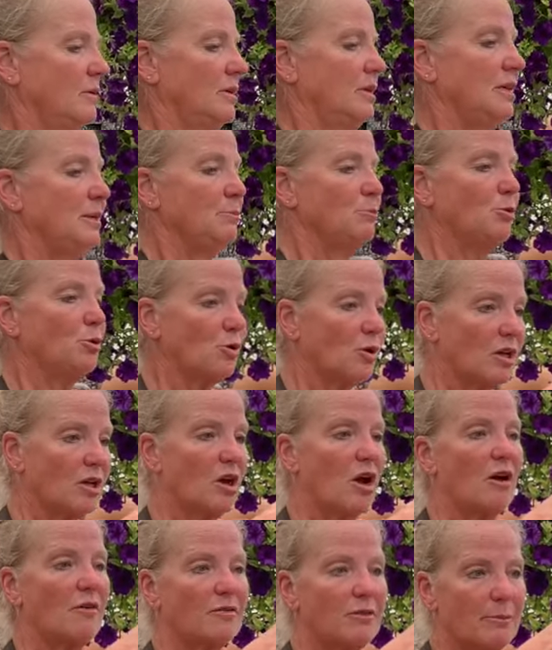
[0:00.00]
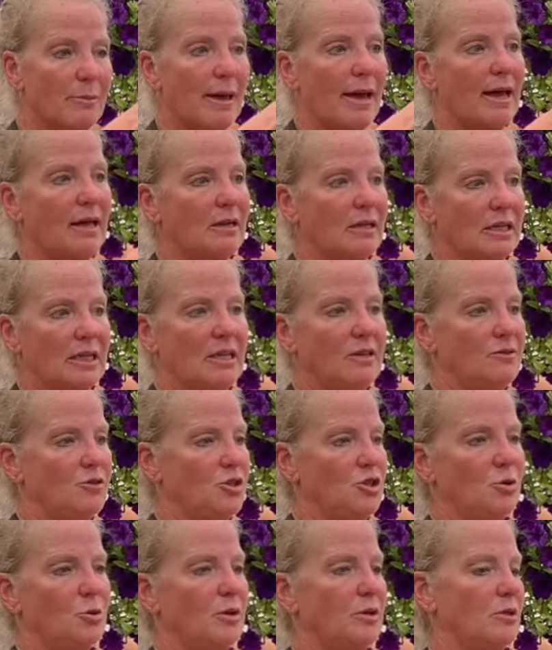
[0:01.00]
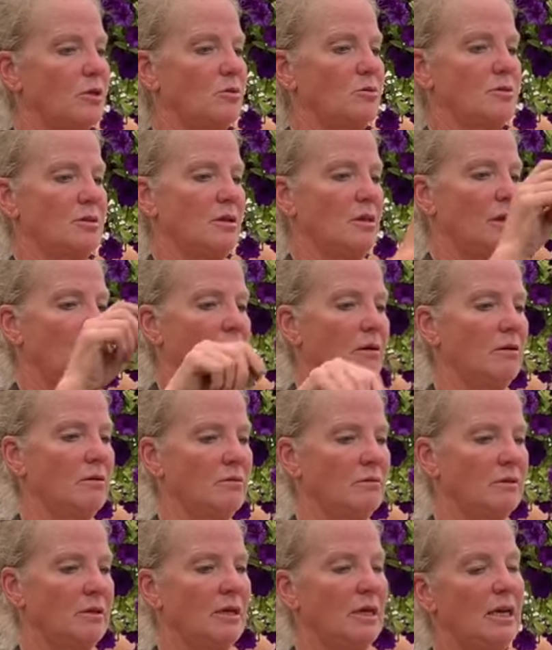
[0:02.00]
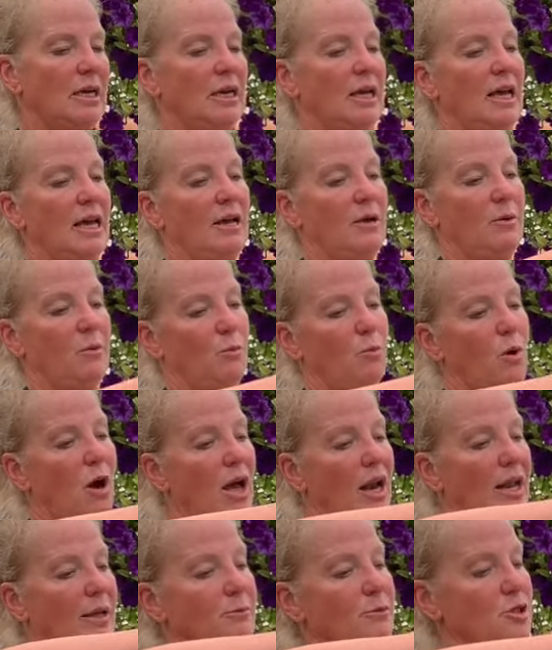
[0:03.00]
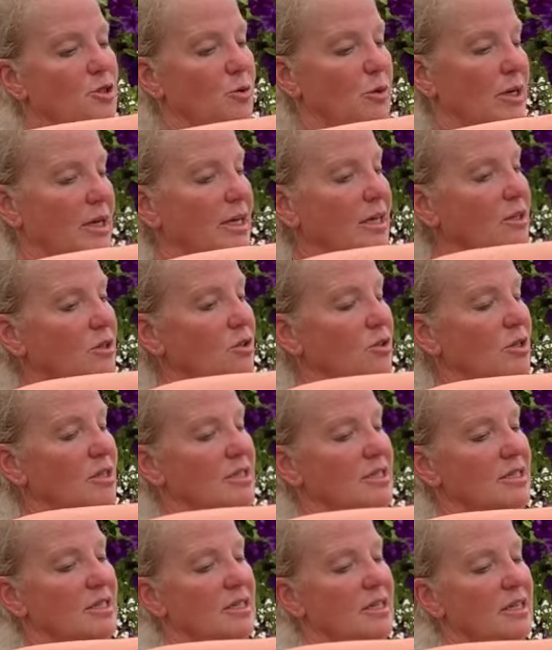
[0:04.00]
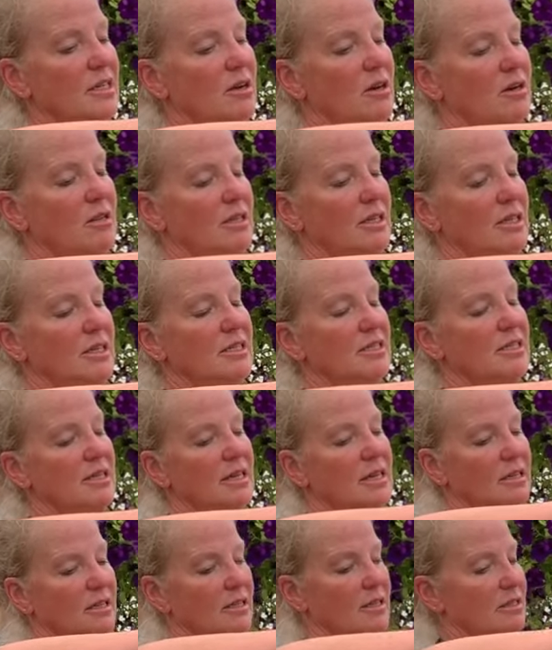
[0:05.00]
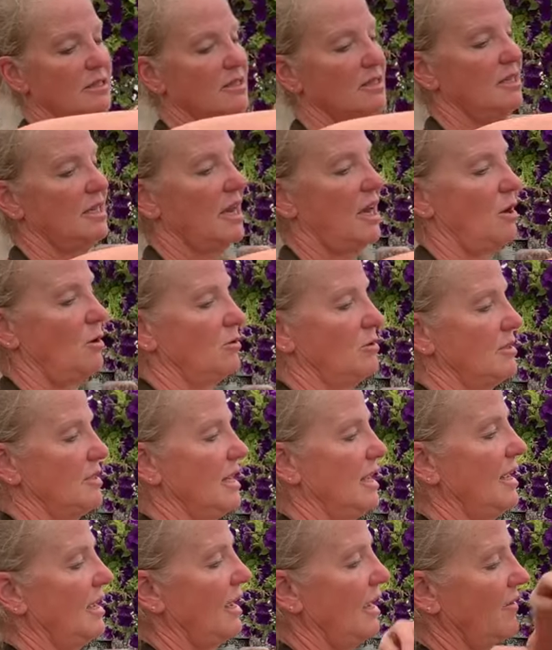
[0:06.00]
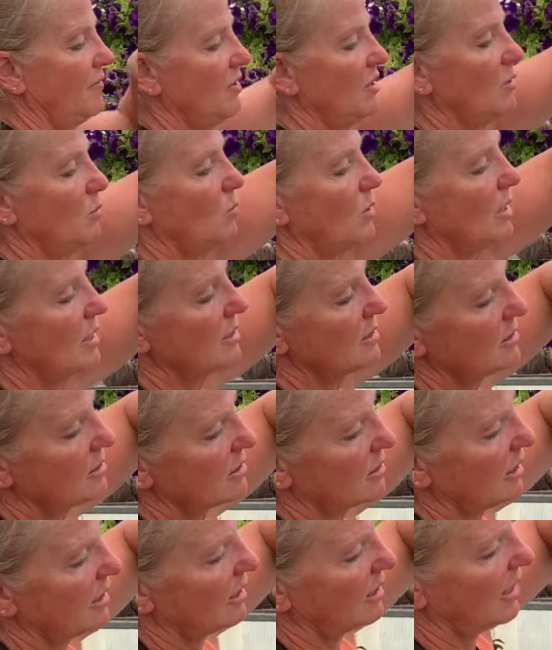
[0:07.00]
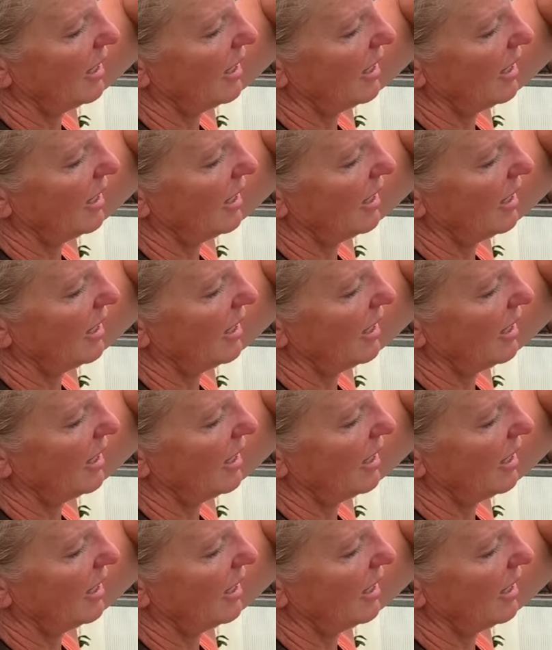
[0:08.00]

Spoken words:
Keep pulling off the bad leaves. You don't want those in there. While I'm doing it, you can see on the inside, see how heavy it was and